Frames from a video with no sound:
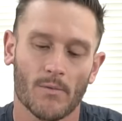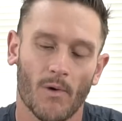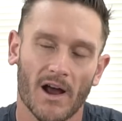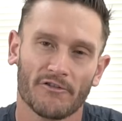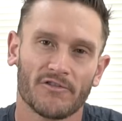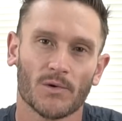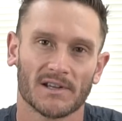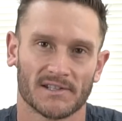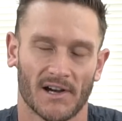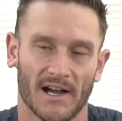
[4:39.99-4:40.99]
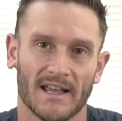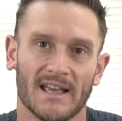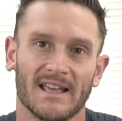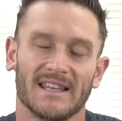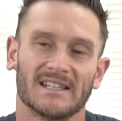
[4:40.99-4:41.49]
we want to focus on
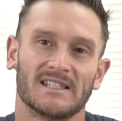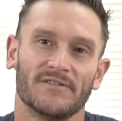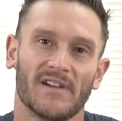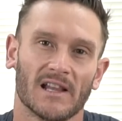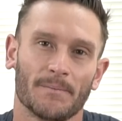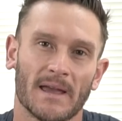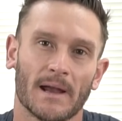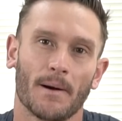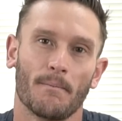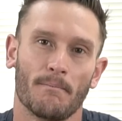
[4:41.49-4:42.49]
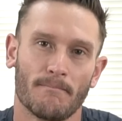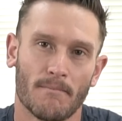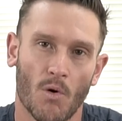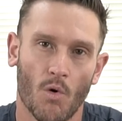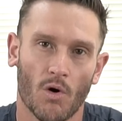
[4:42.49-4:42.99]
is developing
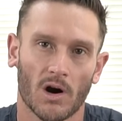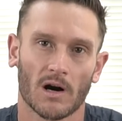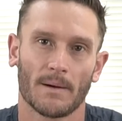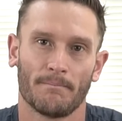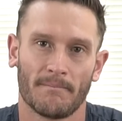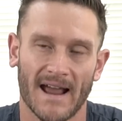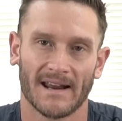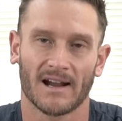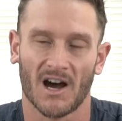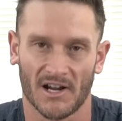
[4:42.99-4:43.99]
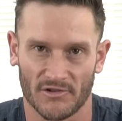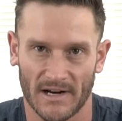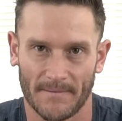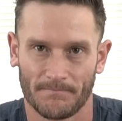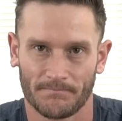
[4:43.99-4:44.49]
more
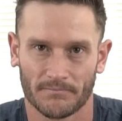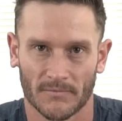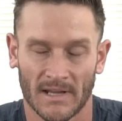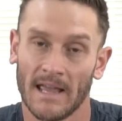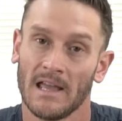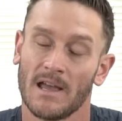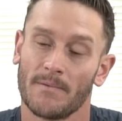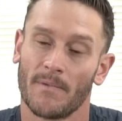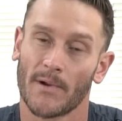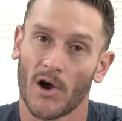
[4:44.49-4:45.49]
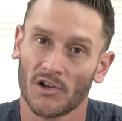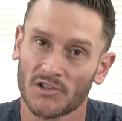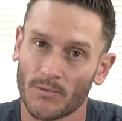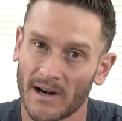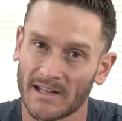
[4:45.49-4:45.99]
mitochondria, okay? But we
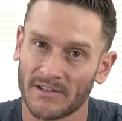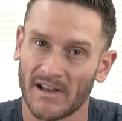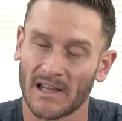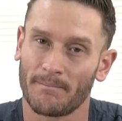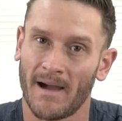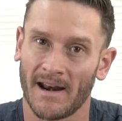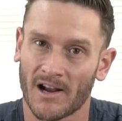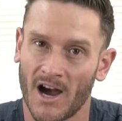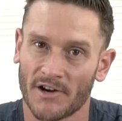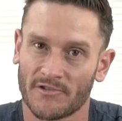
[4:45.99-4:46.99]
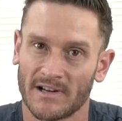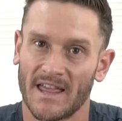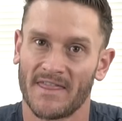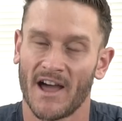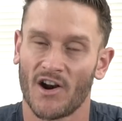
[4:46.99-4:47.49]
also want to develop
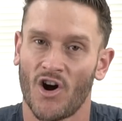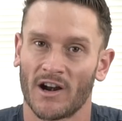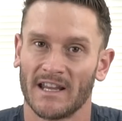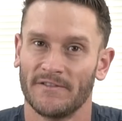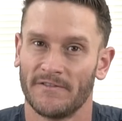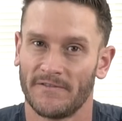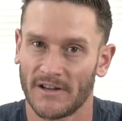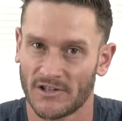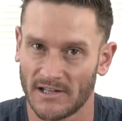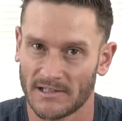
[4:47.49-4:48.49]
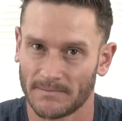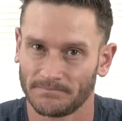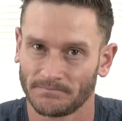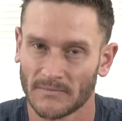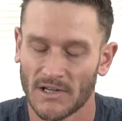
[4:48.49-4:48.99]
mitochondria that are efficient.
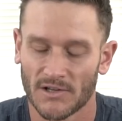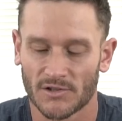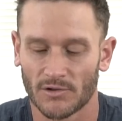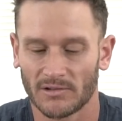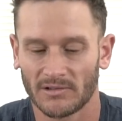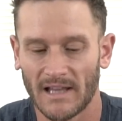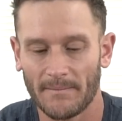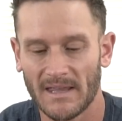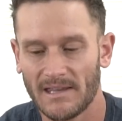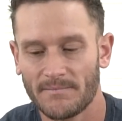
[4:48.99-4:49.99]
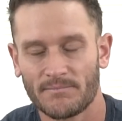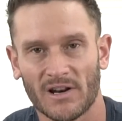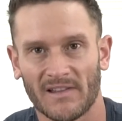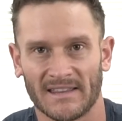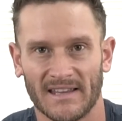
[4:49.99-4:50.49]
So let me
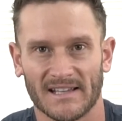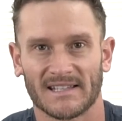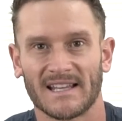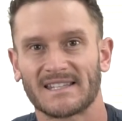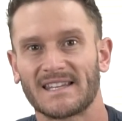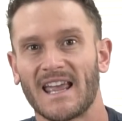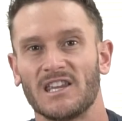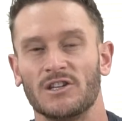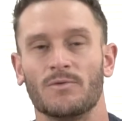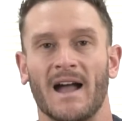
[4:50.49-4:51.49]
put it like this. Let's say you